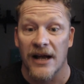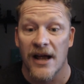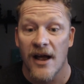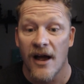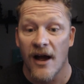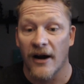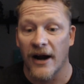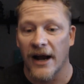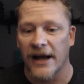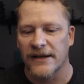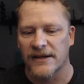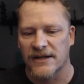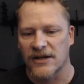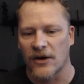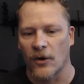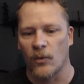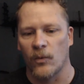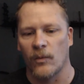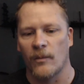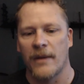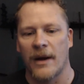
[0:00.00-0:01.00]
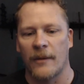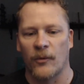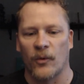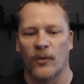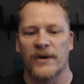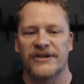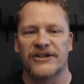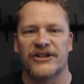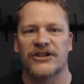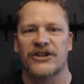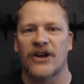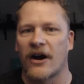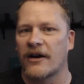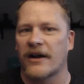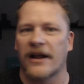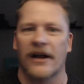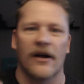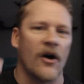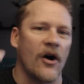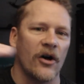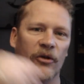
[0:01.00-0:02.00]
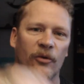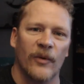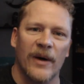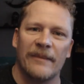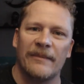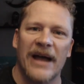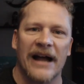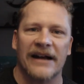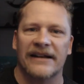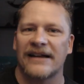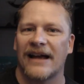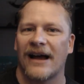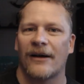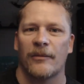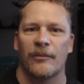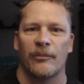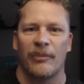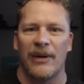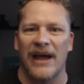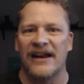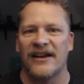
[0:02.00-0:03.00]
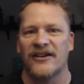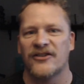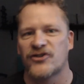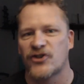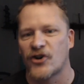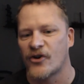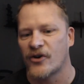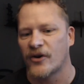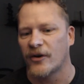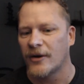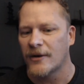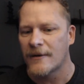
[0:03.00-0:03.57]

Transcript: All right. So remember, we're starting all the way back down pen and journal.